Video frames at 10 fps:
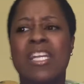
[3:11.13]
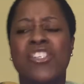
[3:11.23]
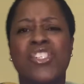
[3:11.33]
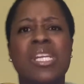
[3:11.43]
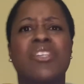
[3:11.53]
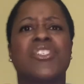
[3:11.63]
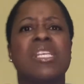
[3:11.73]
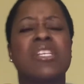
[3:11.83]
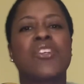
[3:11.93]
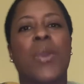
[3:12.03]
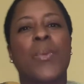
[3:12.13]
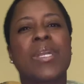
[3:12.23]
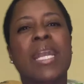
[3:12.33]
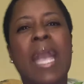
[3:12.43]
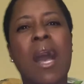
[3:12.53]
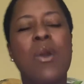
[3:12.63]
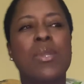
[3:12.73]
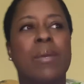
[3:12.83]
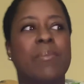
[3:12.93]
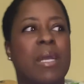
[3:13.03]
sheesh, things aren't working out,
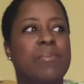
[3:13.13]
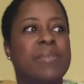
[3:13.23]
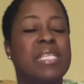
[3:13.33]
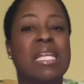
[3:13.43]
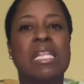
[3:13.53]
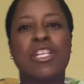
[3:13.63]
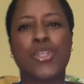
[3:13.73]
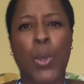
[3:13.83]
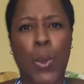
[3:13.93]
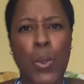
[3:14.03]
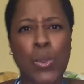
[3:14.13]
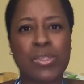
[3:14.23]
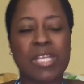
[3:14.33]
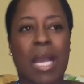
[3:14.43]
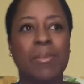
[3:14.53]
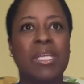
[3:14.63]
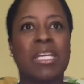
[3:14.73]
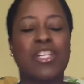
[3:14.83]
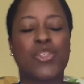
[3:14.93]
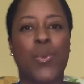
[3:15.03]
I'm setting these goals, I'm
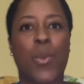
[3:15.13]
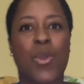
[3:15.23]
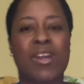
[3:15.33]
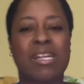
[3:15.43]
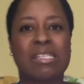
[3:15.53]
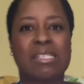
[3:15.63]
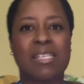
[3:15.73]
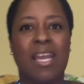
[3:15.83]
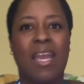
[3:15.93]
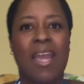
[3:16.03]
looking towards